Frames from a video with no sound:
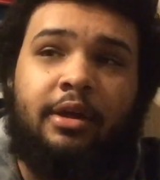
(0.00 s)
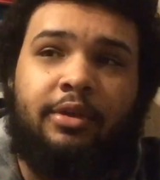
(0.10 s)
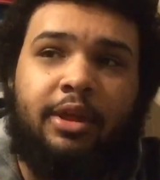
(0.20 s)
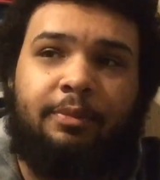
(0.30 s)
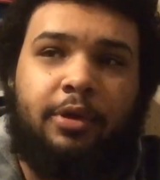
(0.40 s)

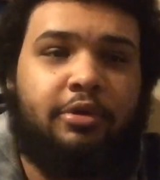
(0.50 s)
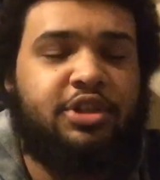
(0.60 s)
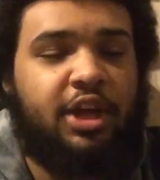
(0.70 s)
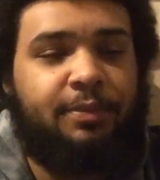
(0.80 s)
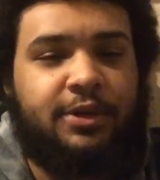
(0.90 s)
The Pure
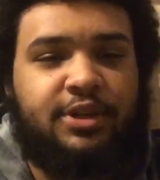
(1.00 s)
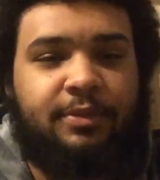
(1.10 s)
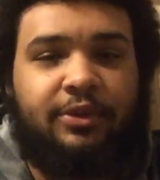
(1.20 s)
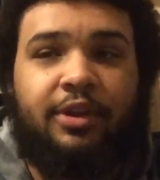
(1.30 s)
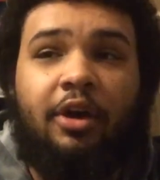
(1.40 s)
Championship
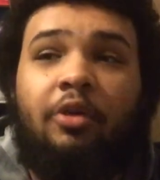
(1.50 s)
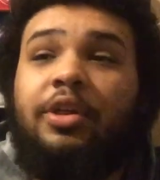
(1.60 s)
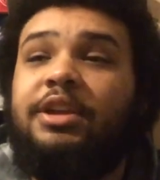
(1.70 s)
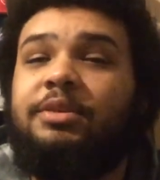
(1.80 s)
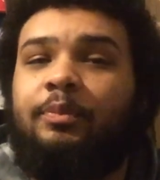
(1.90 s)
is the only